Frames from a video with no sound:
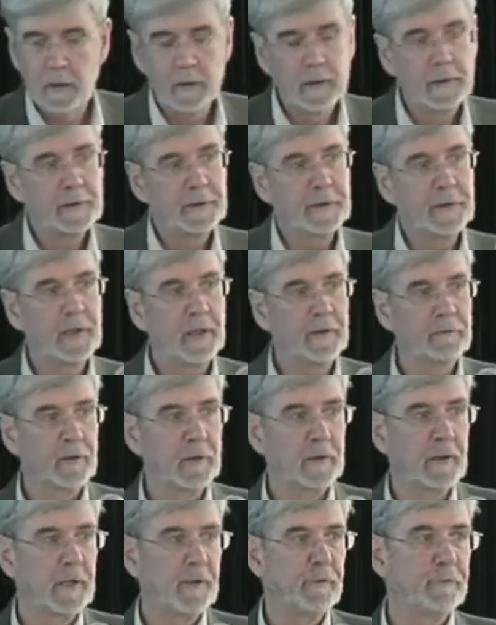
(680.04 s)
Sea
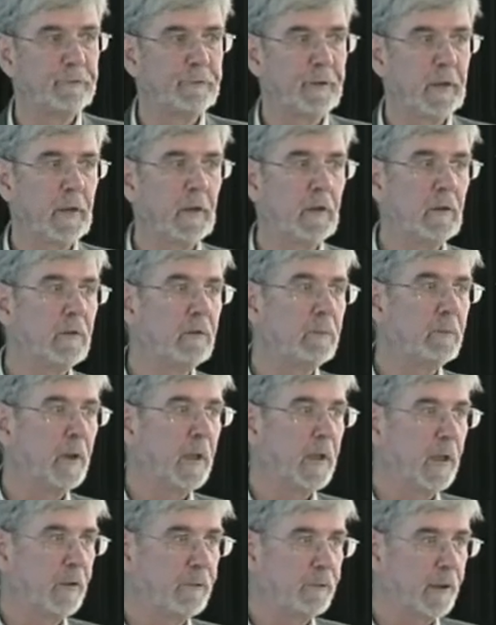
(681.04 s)
level then fell
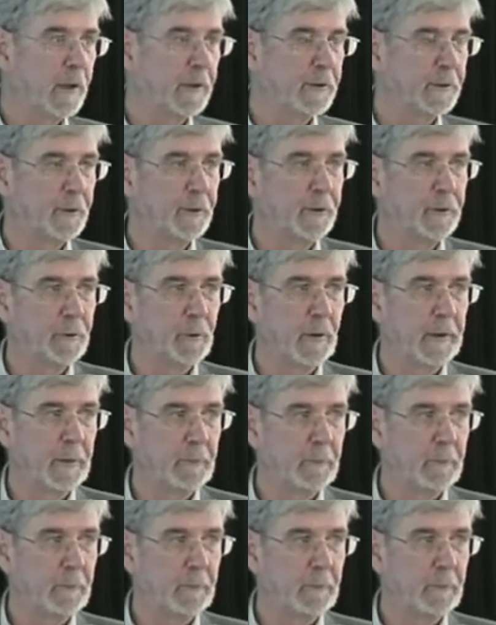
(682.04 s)
by over 120